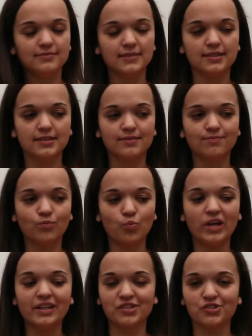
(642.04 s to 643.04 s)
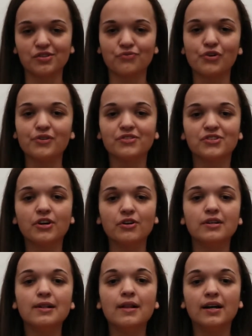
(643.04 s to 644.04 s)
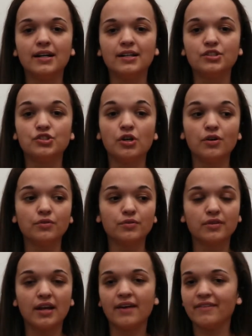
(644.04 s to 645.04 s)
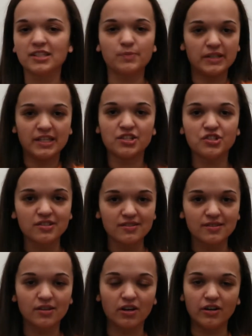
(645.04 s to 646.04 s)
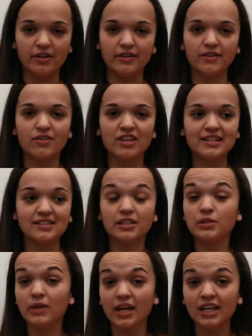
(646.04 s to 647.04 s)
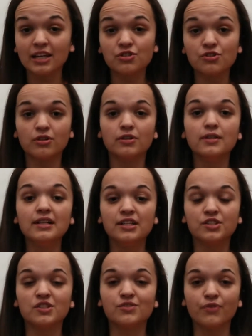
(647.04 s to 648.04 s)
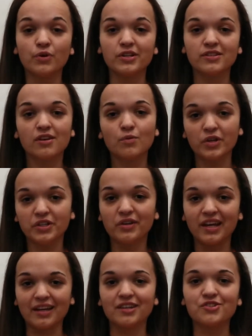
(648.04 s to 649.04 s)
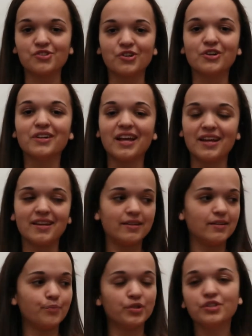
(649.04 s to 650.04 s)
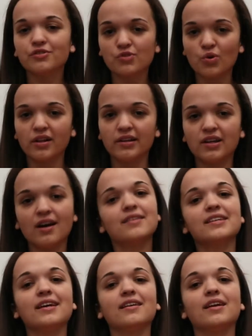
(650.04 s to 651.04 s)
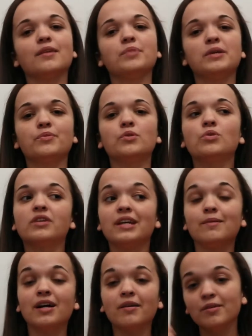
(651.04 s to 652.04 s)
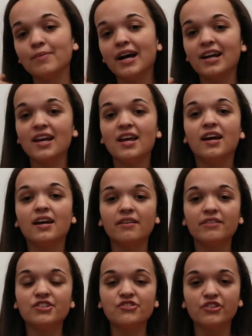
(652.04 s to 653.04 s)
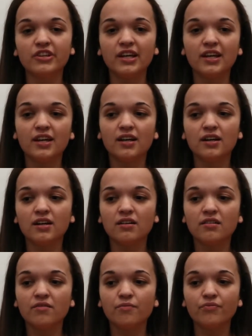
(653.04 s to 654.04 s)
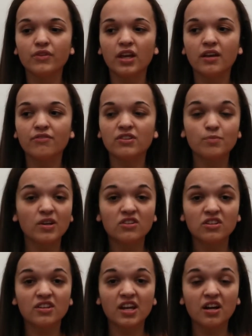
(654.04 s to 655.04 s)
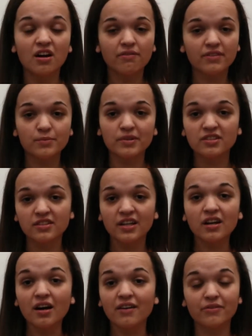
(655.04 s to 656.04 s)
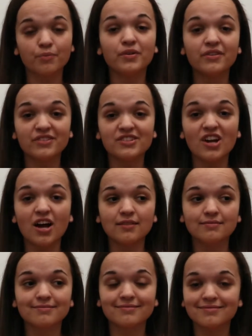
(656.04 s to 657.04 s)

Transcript: it's way less stressful. So uh, don't have expectations on things that you can't control. Just focus on what you can control and produce quality content and people will keep coming back and eventually um, if it's meant to take off, it's meant to take off. But if it's not,